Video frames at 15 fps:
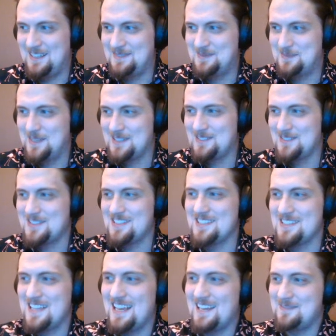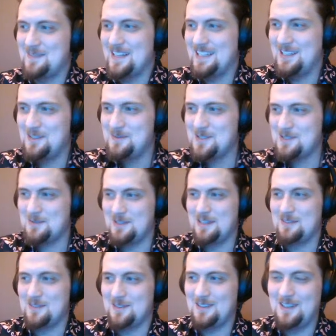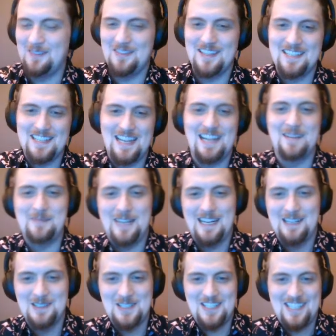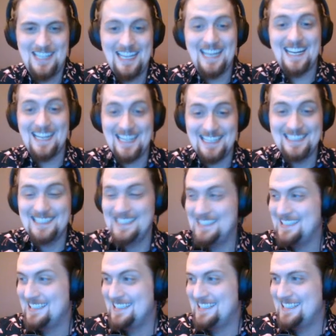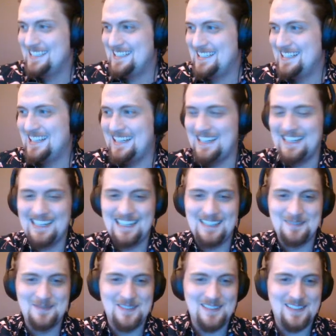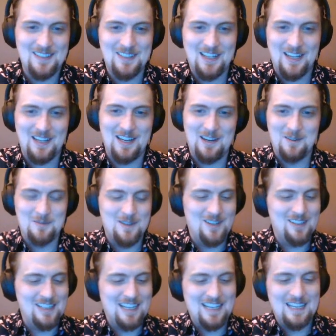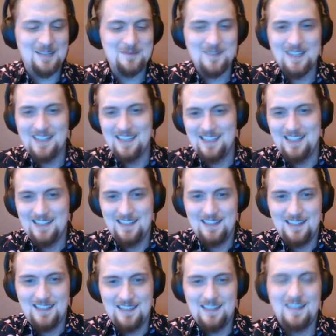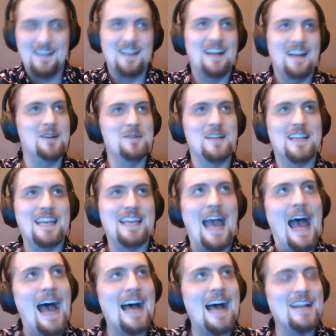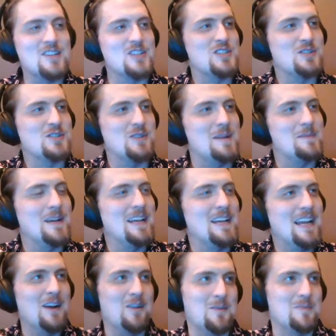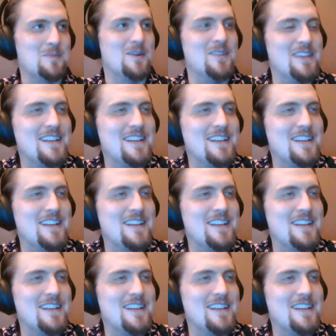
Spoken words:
Big Drew says that my humans will ever leave the damn house. Yeah. Okay, hairball. How would a cat describe a hairball?